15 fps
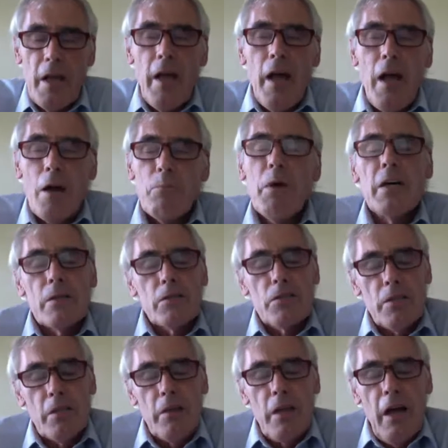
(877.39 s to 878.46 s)
But
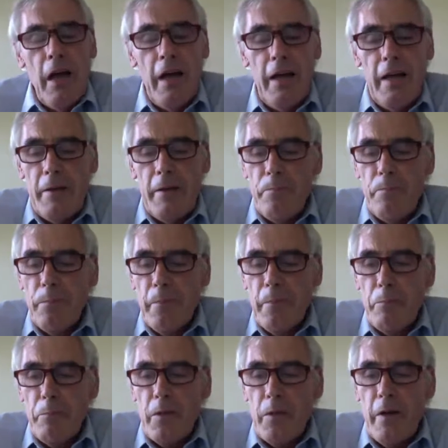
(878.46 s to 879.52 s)

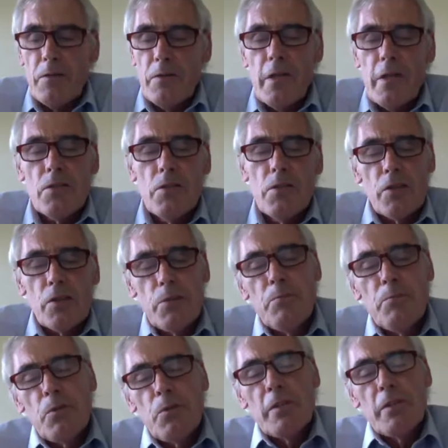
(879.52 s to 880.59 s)
Perhaps that's not
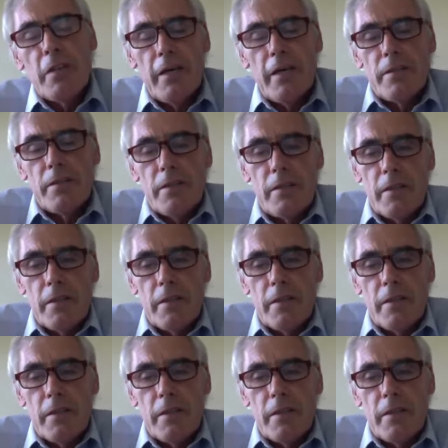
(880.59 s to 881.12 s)
communicated enough.